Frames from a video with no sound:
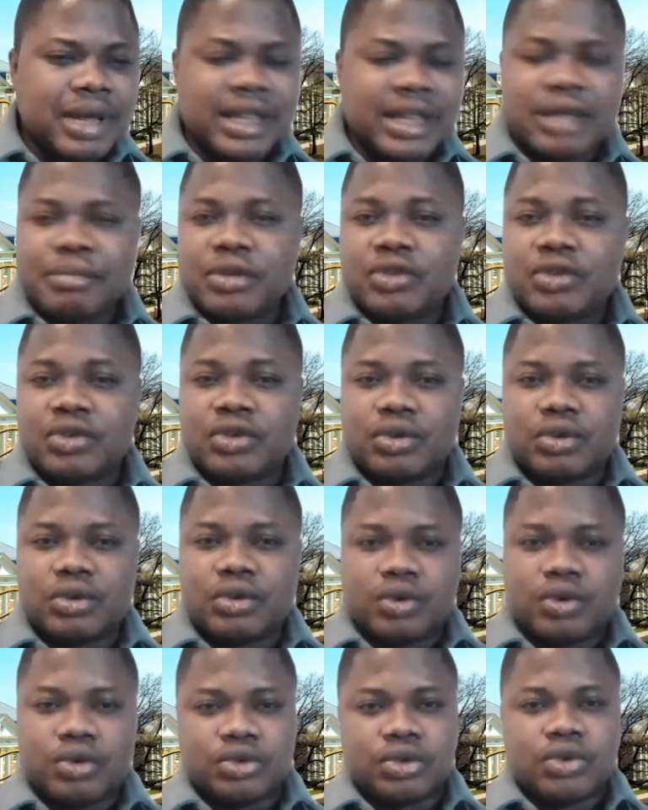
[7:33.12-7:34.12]
My name
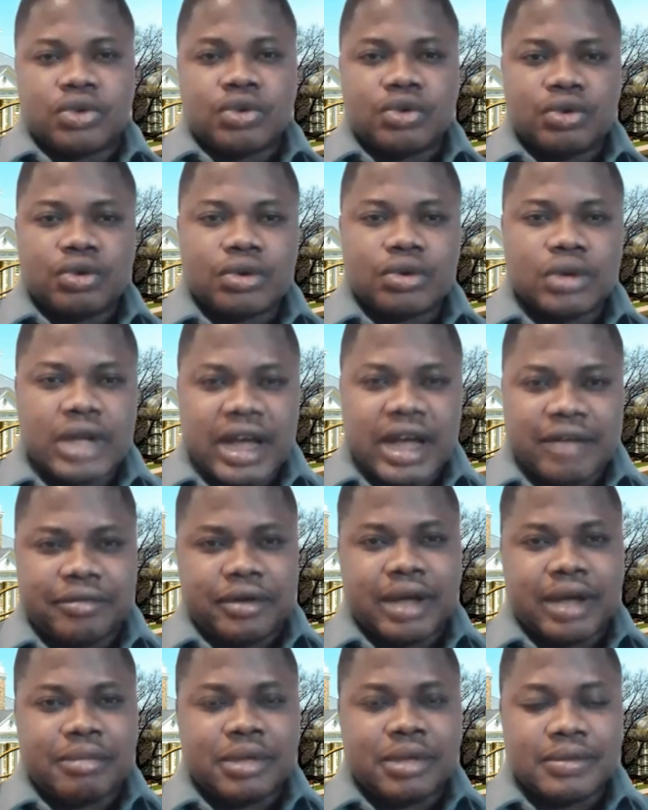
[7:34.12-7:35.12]
is Ojo
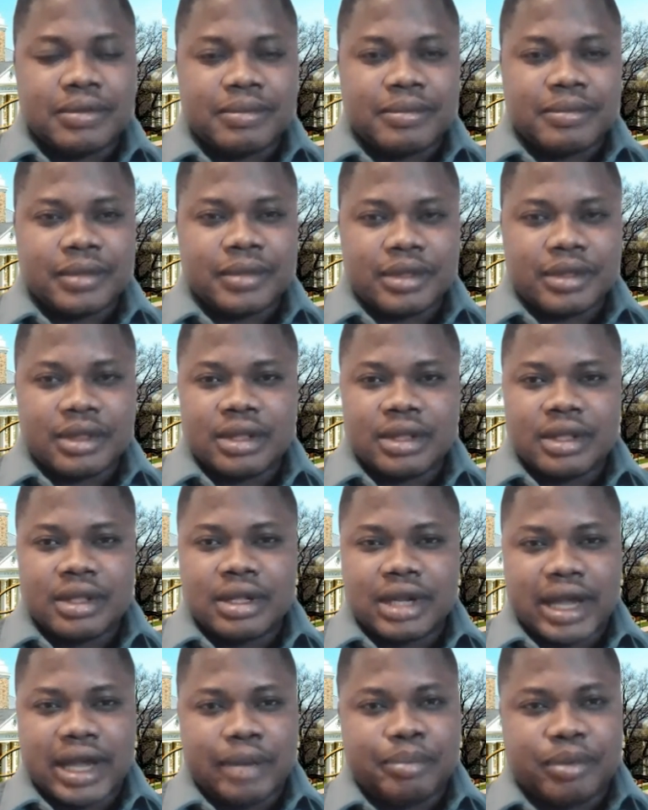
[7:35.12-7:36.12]
Afolabi.
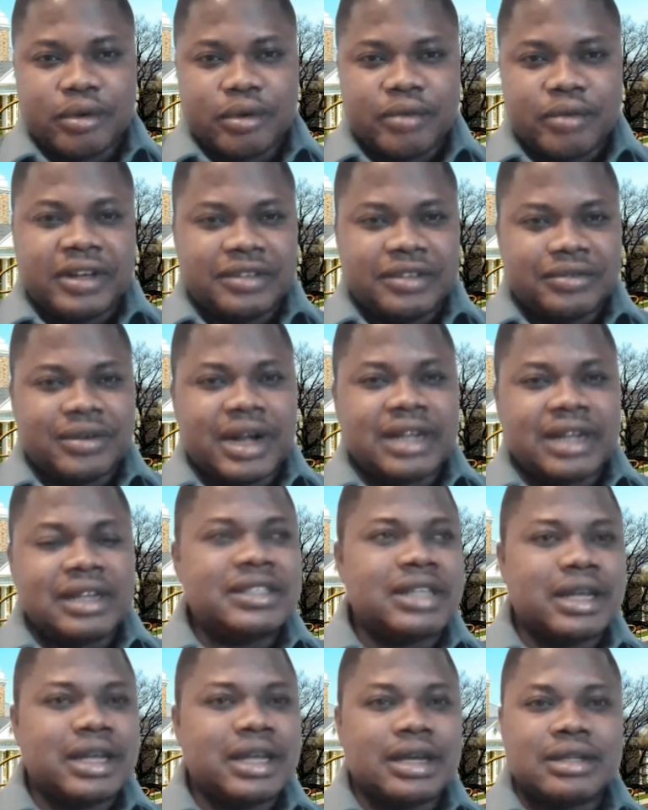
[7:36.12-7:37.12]
Like Prof has
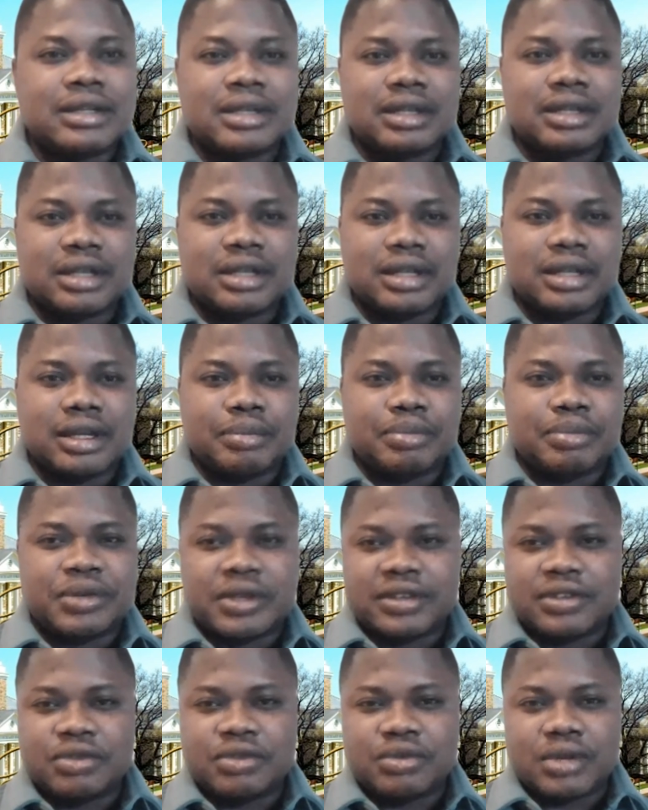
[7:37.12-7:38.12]
rightly said, a
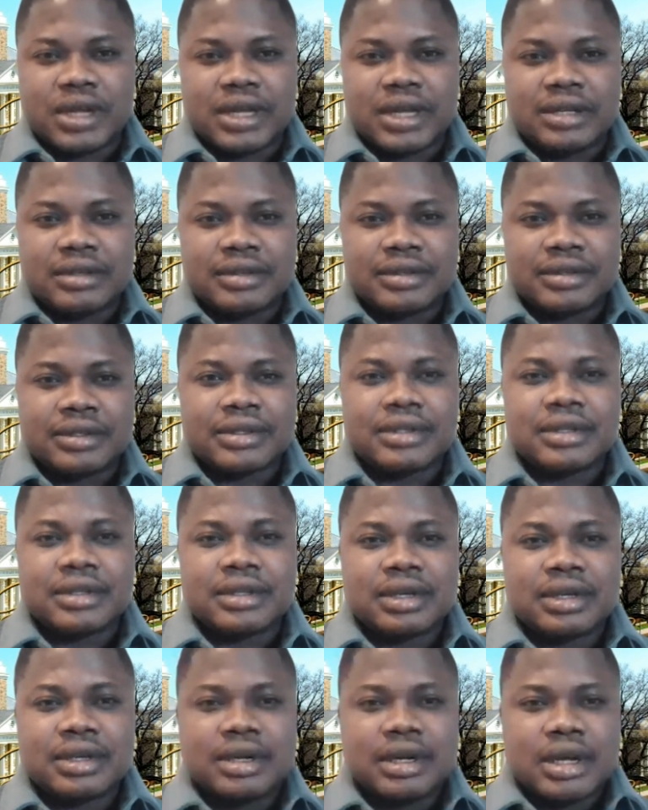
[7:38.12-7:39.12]
PhD student
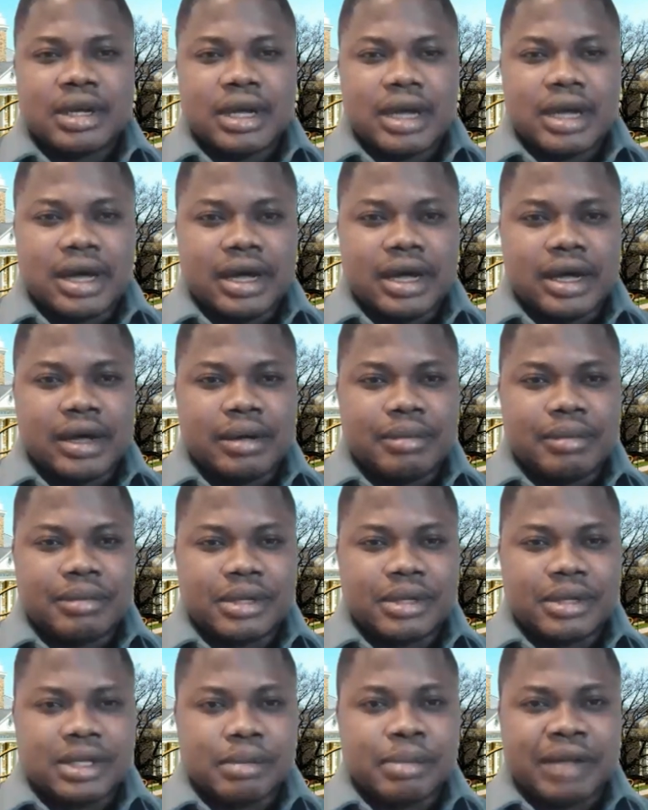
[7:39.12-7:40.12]

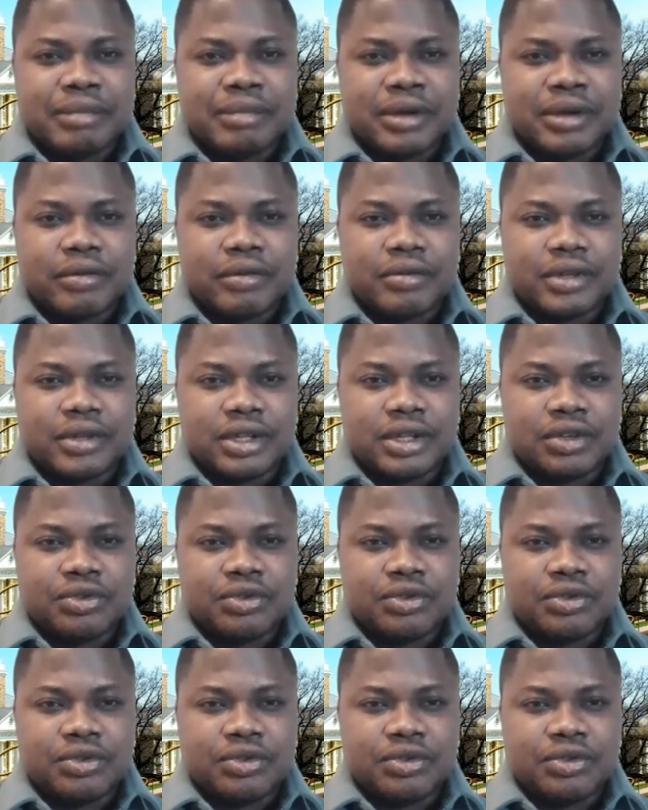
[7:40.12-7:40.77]
in the Department of